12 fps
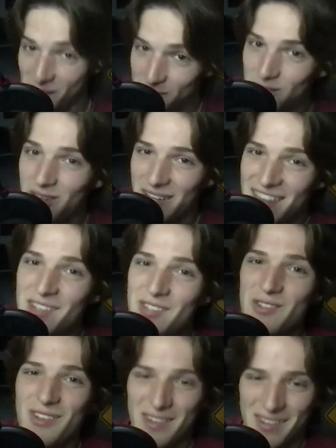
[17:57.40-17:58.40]

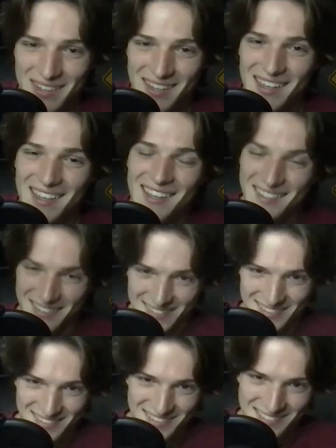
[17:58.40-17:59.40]
The Bills
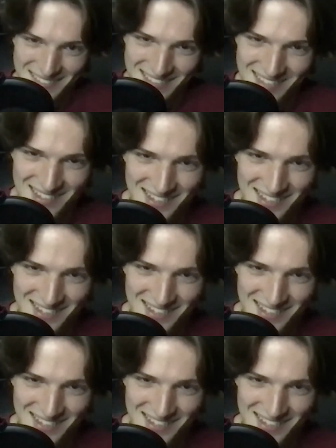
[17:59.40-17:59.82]
coming off a loss to